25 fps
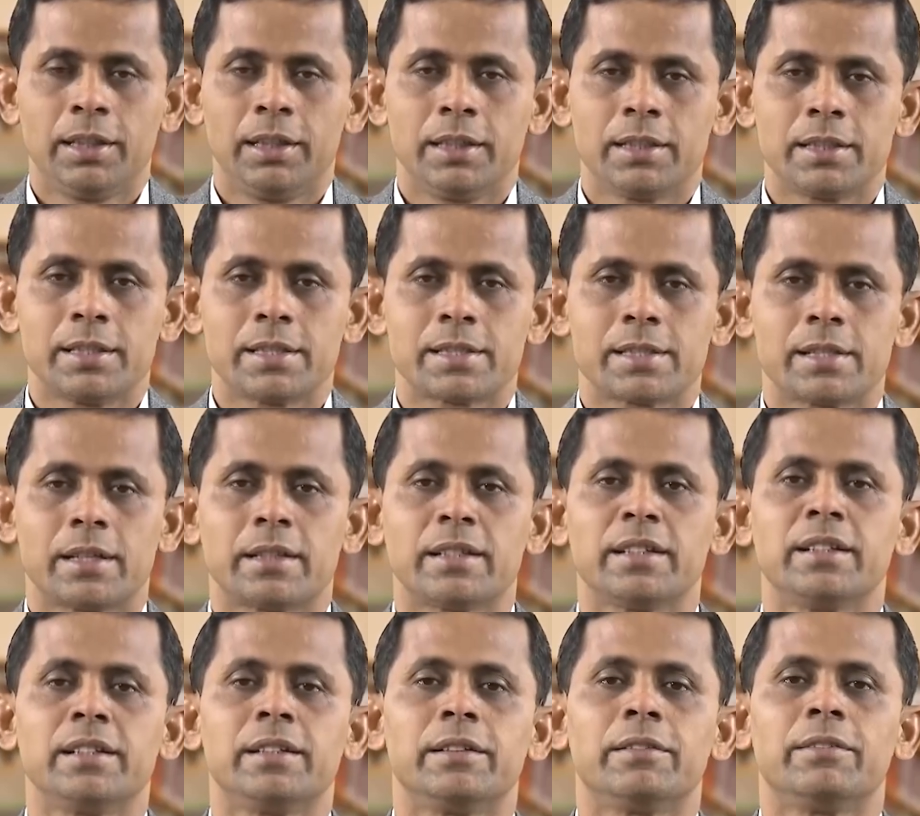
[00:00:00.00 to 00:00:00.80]
a
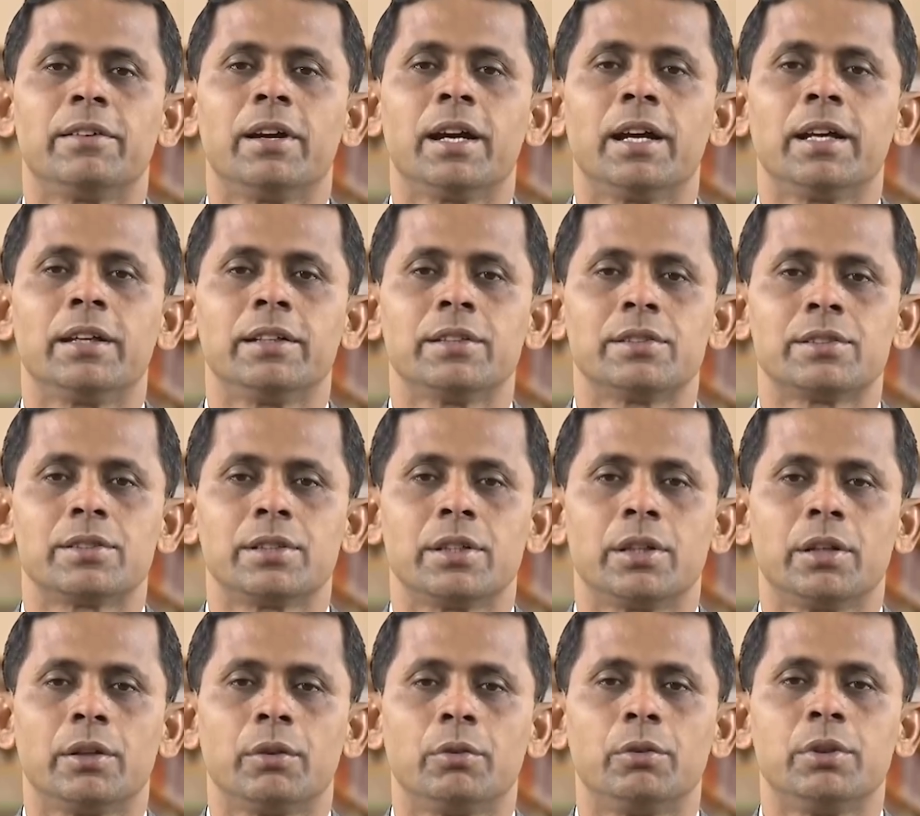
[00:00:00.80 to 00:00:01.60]
certain
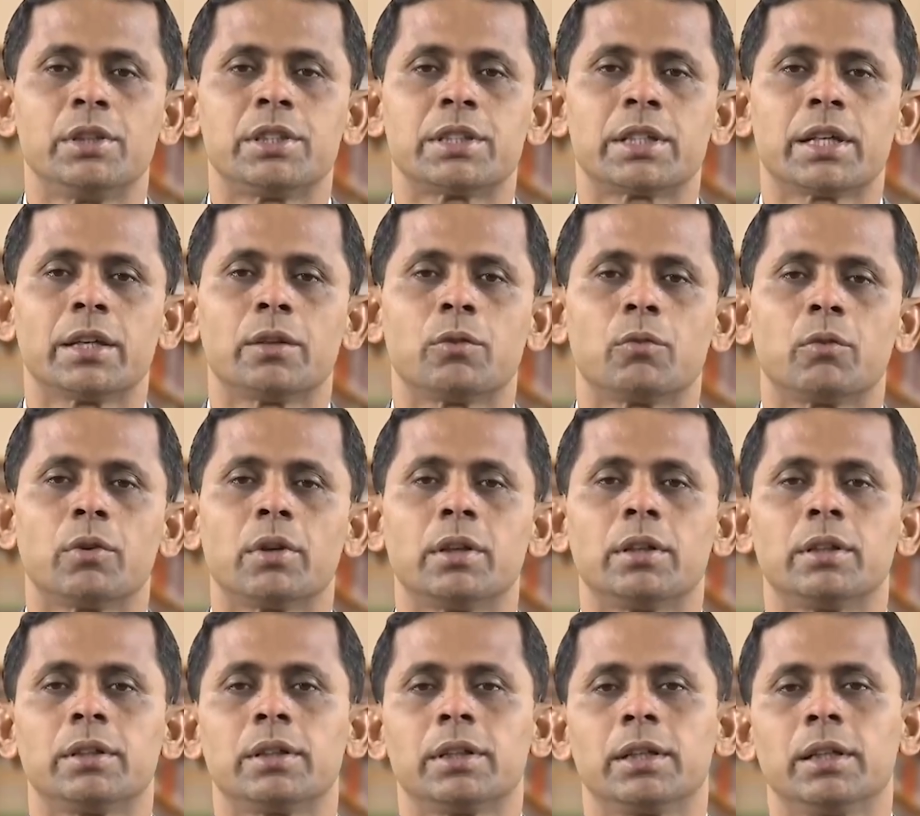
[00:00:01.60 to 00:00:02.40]
device which can
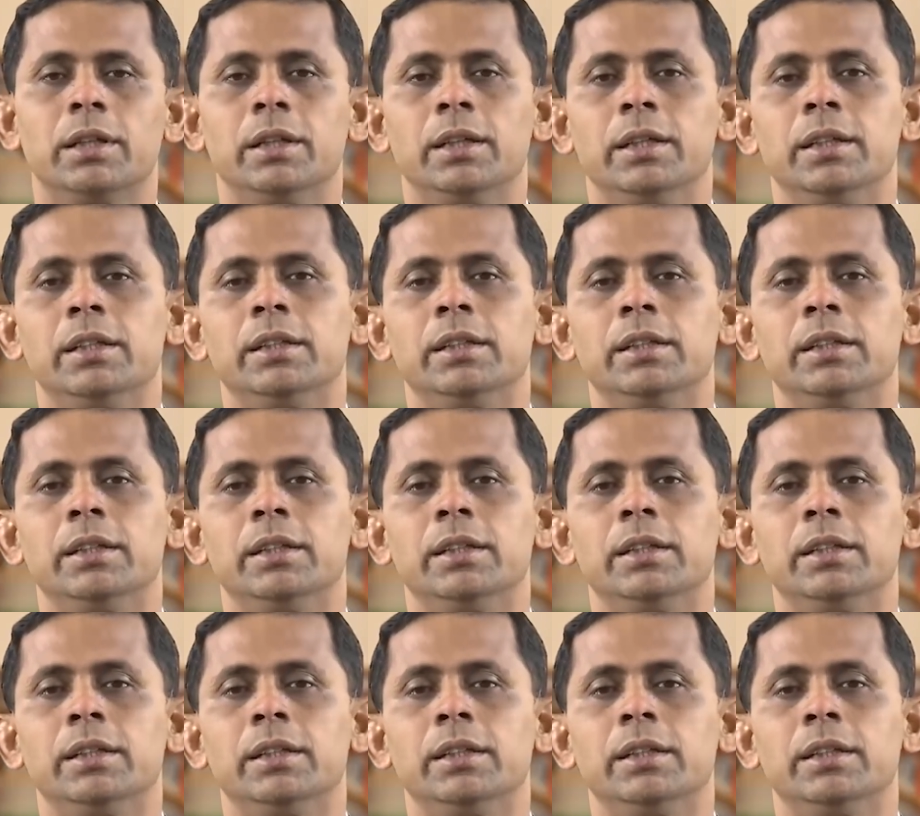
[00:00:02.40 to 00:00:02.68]
work